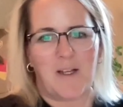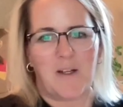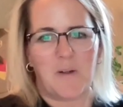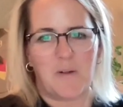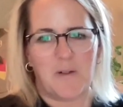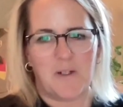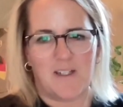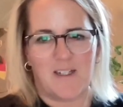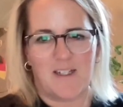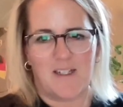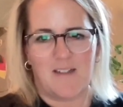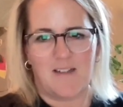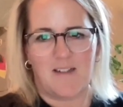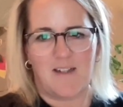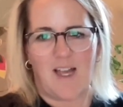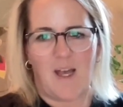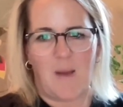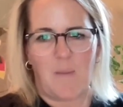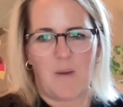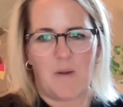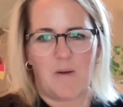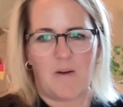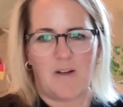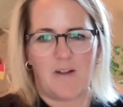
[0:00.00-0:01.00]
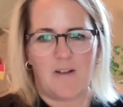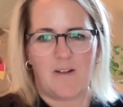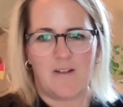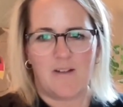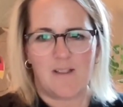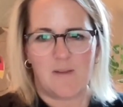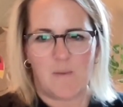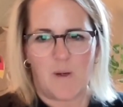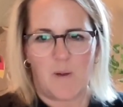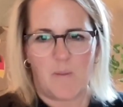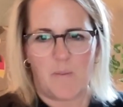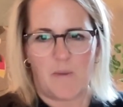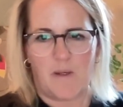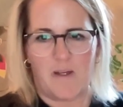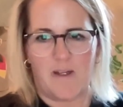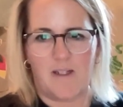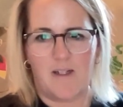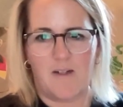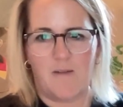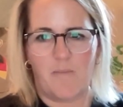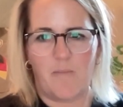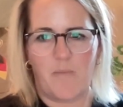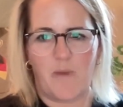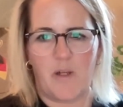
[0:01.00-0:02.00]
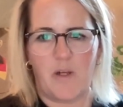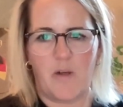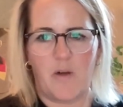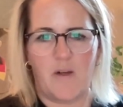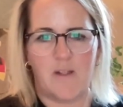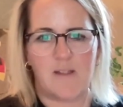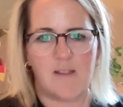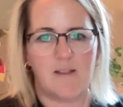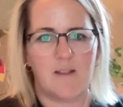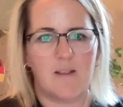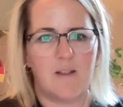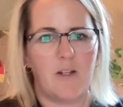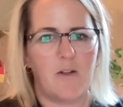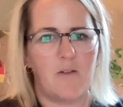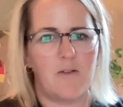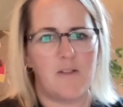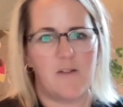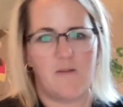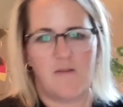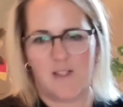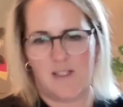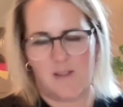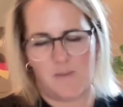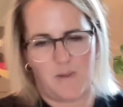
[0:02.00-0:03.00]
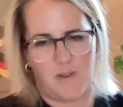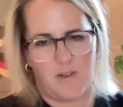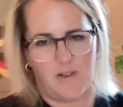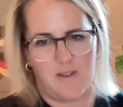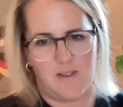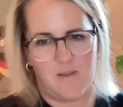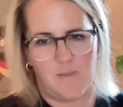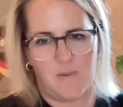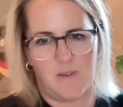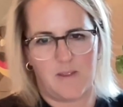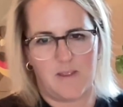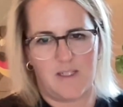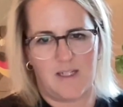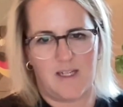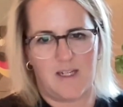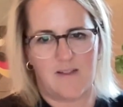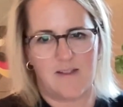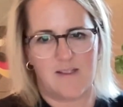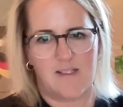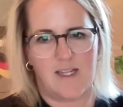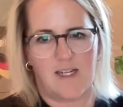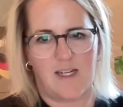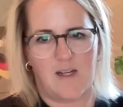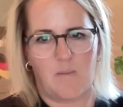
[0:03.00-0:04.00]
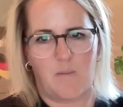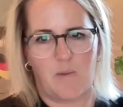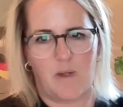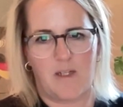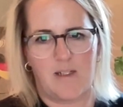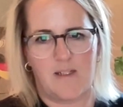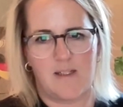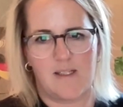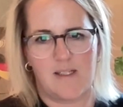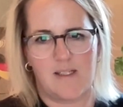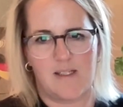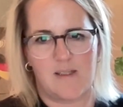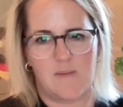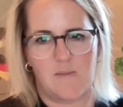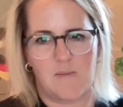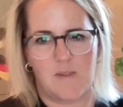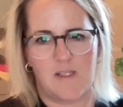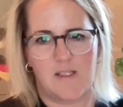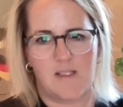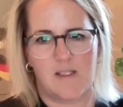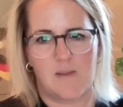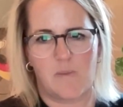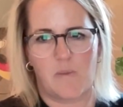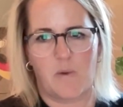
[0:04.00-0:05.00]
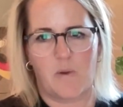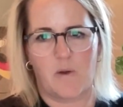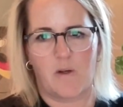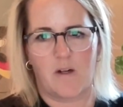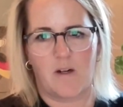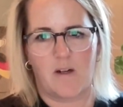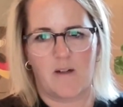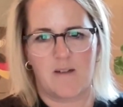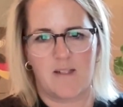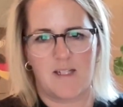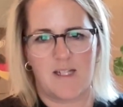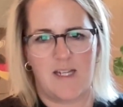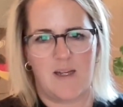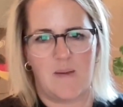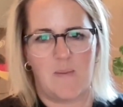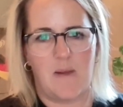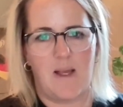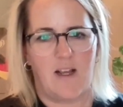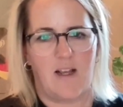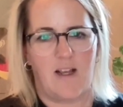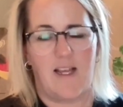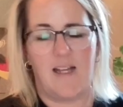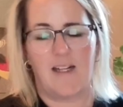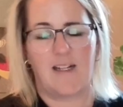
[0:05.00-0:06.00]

Corgan, copywriter at SmartBug, who has loads of experience building out second brain systems to support our team and